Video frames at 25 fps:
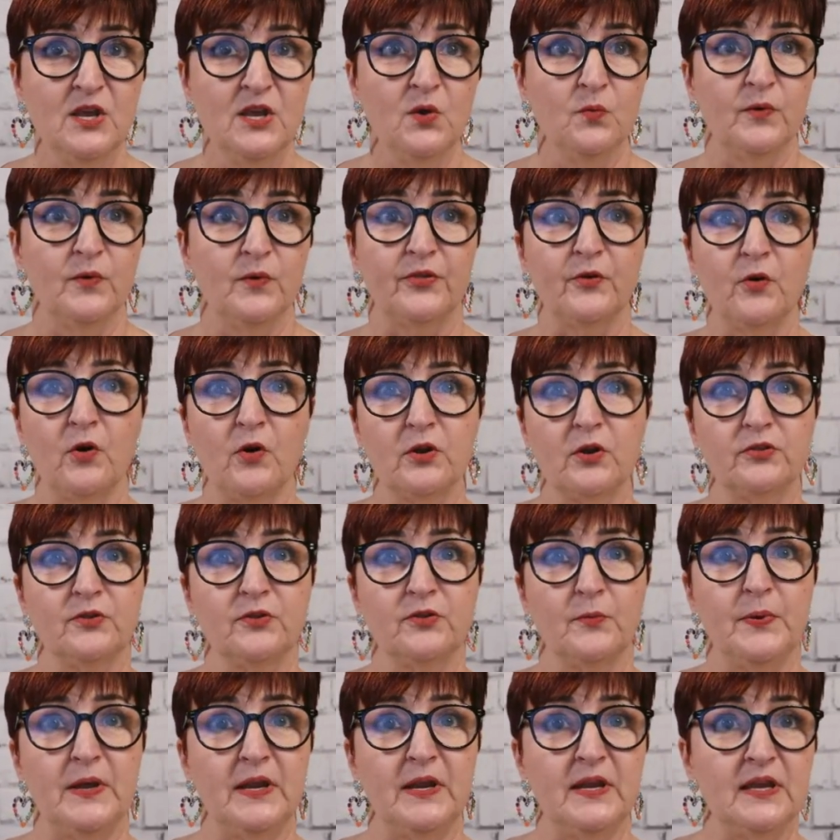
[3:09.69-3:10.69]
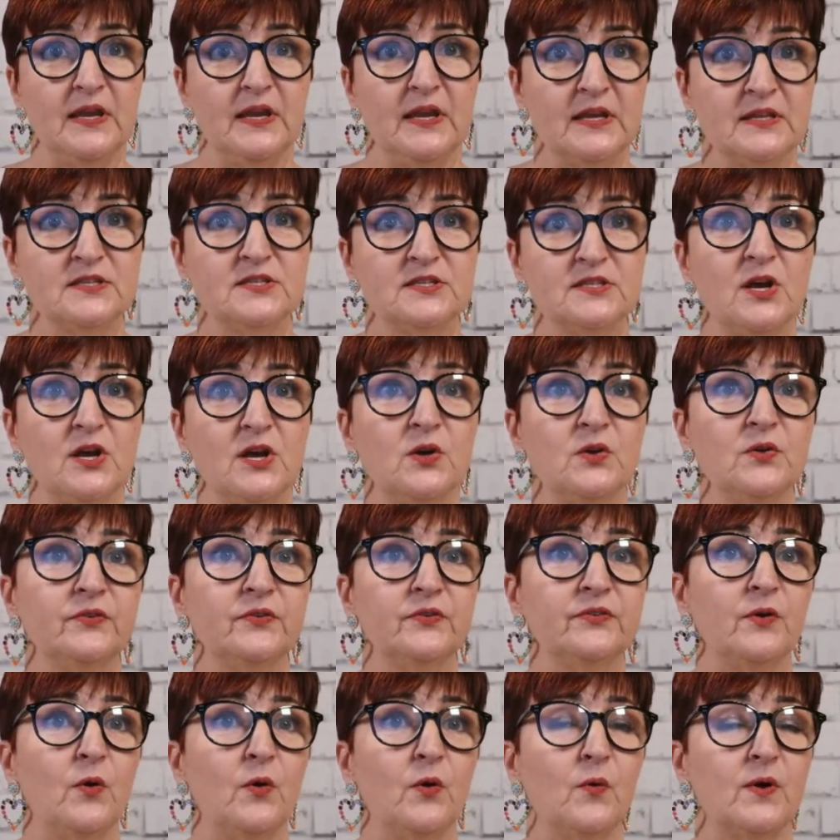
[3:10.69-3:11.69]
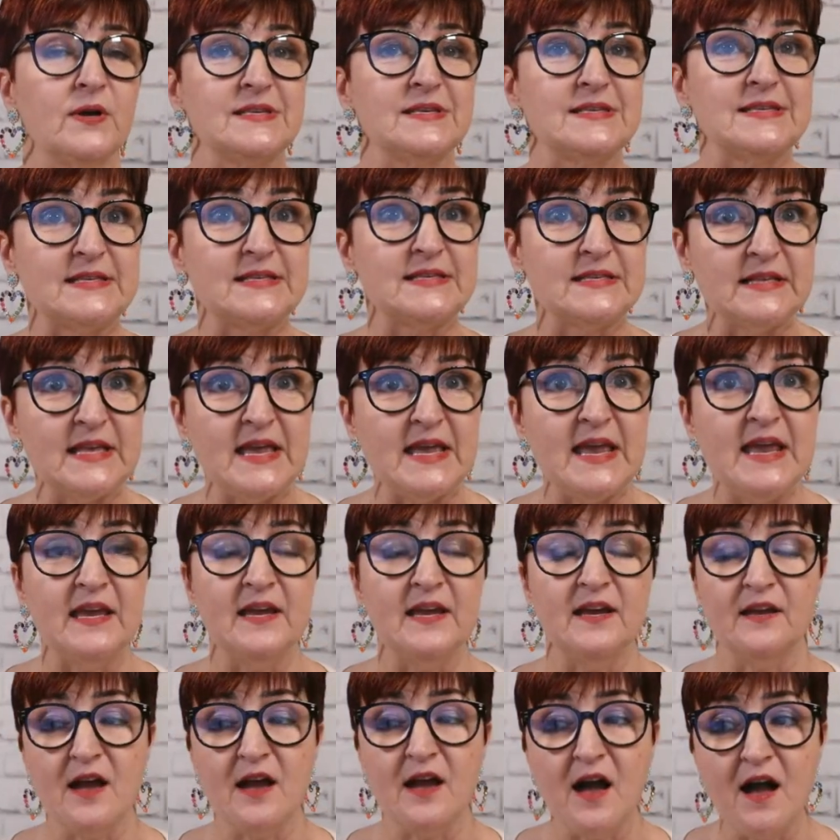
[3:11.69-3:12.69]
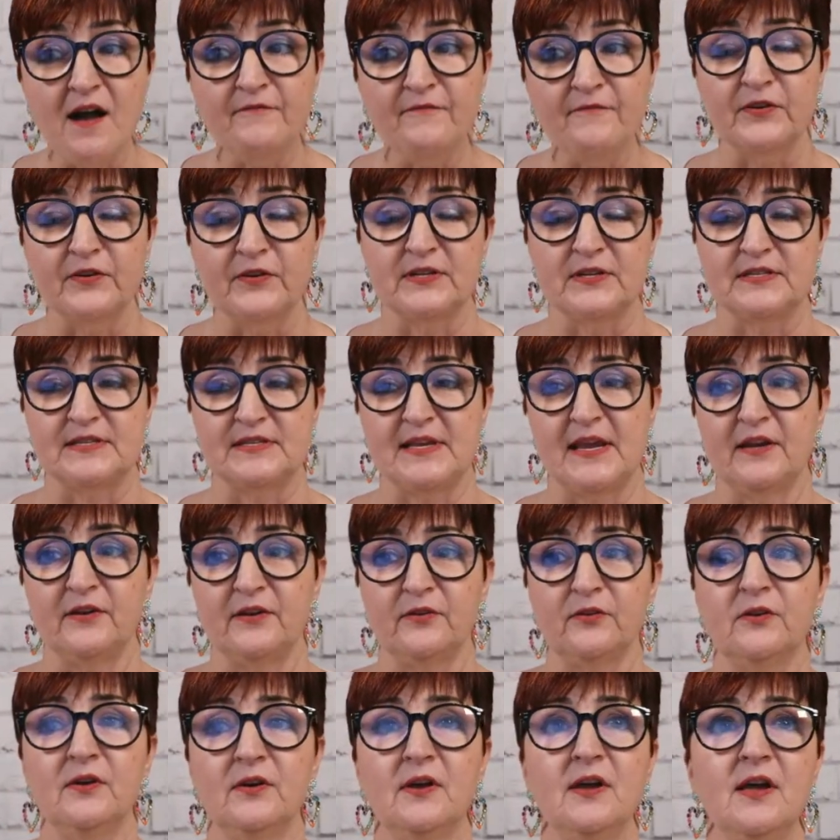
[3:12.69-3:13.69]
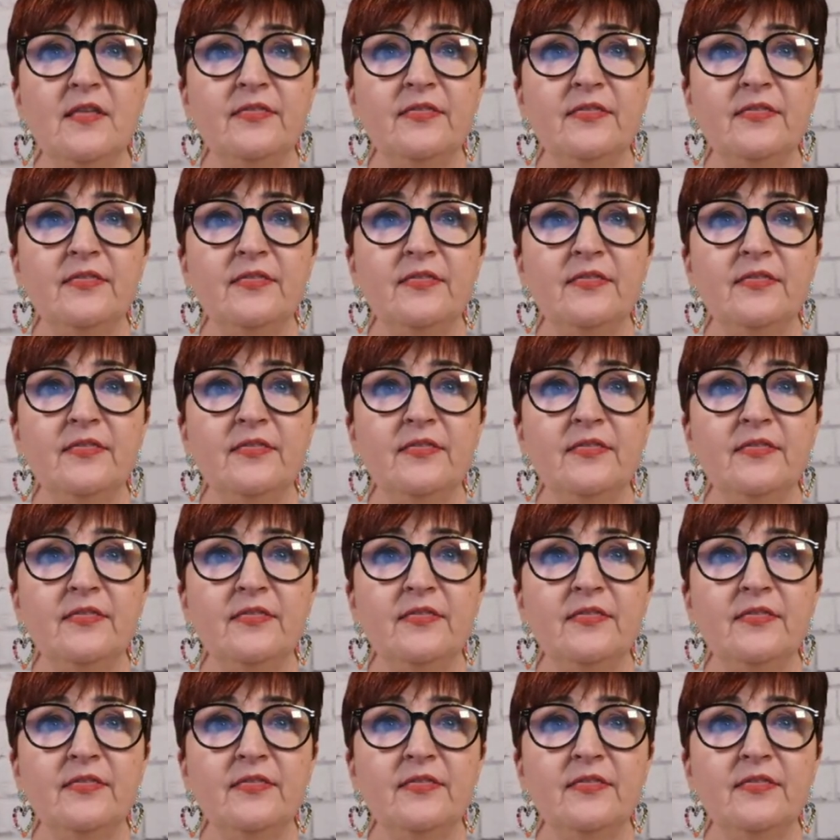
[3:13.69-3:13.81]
with orthopedic insoles or a sleek comfort sandal